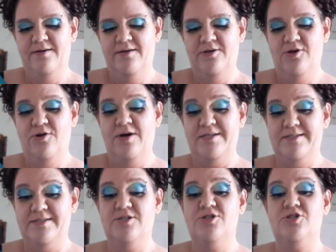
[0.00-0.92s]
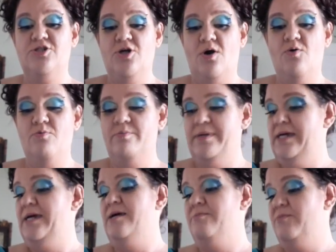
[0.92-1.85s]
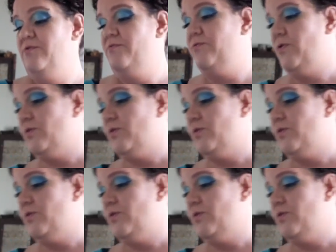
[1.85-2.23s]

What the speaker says: You got to show me before